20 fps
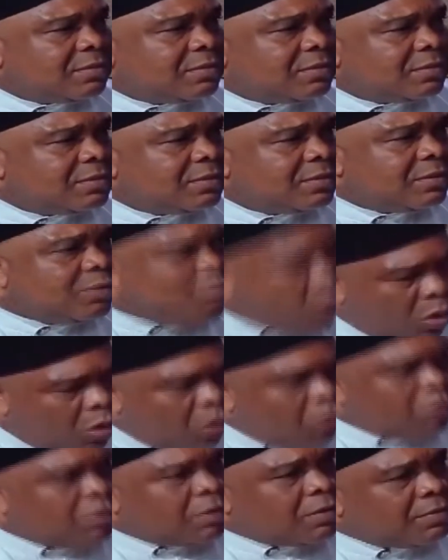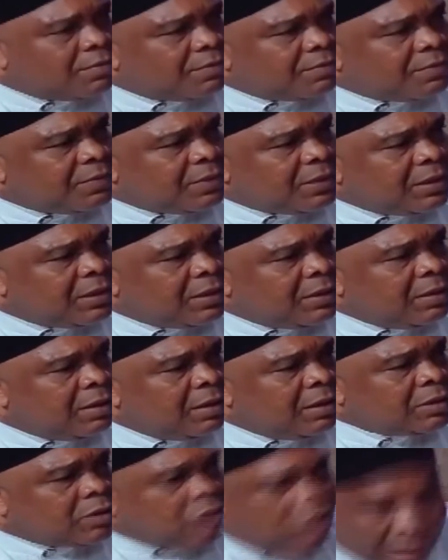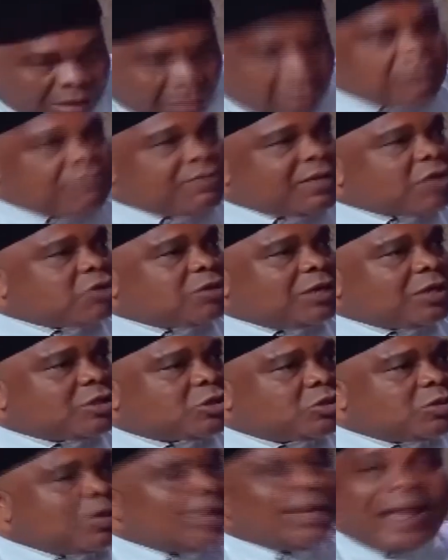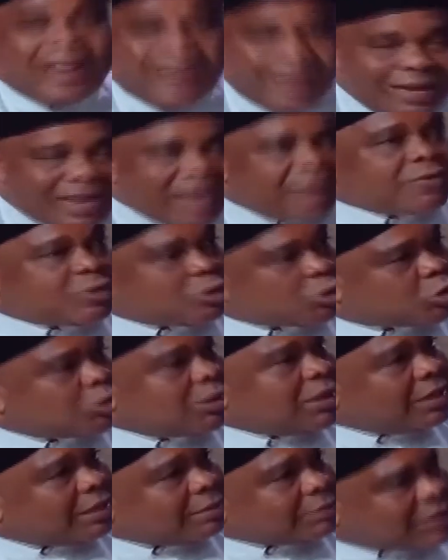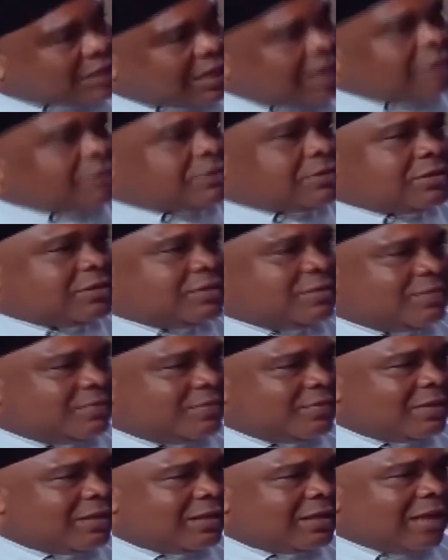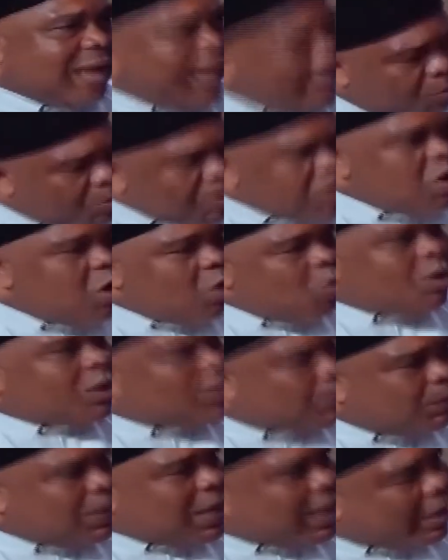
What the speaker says: Who? So a lot of Nigerian children are left to train themselves. And we know what peer group